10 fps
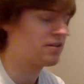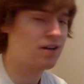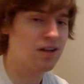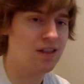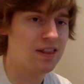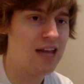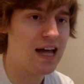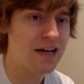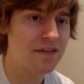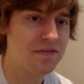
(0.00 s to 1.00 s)
took a
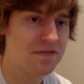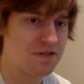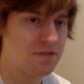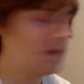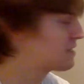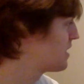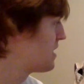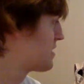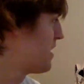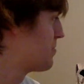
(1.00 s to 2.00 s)
lot of space
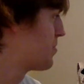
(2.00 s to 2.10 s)
last time,